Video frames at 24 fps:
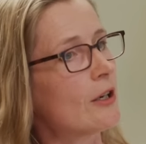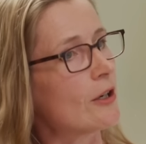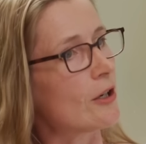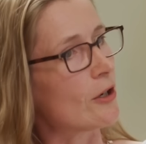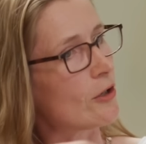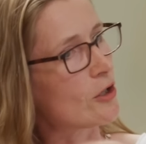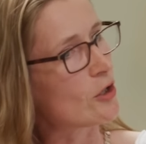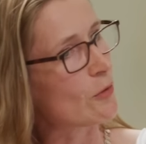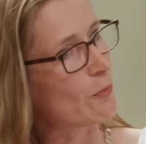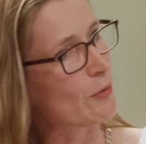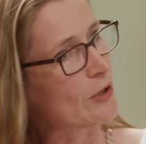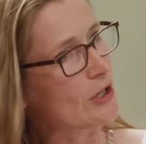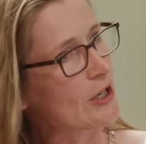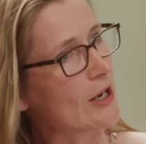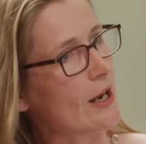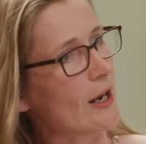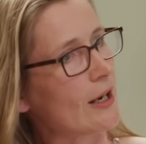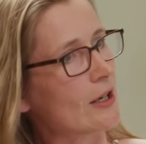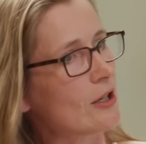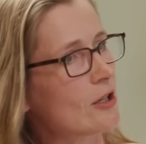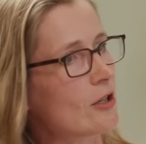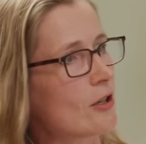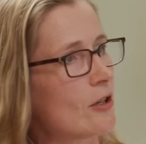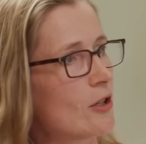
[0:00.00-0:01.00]
you know, to
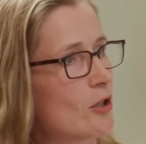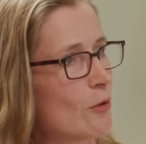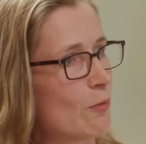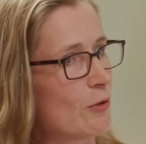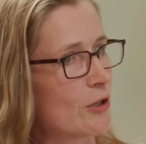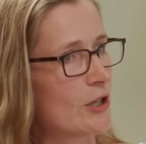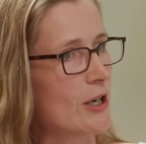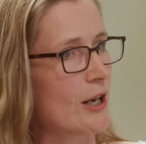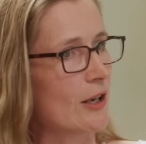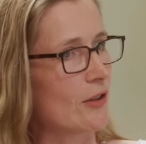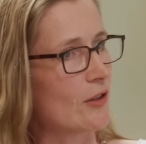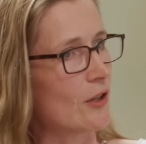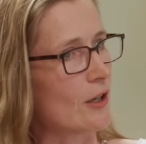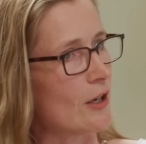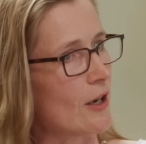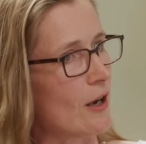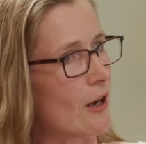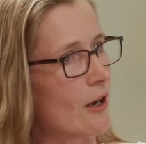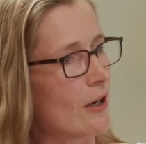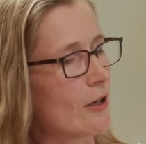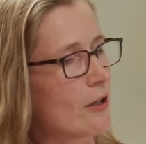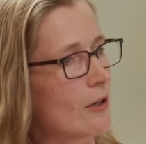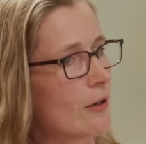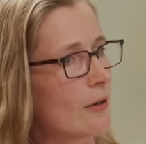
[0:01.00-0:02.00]
protect to protect the
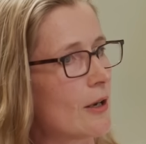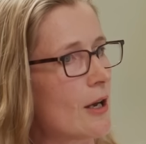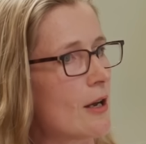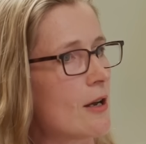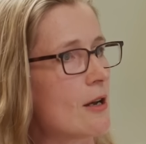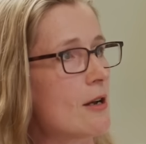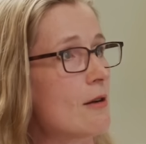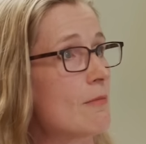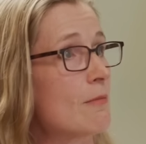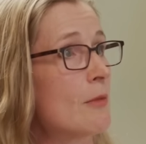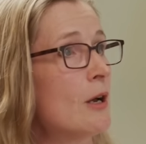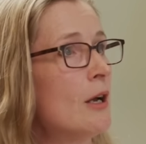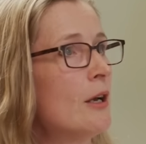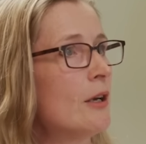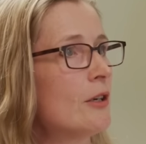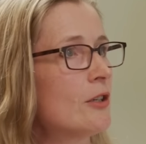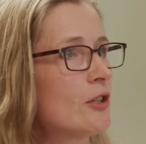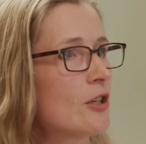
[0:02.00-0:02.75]
young, um,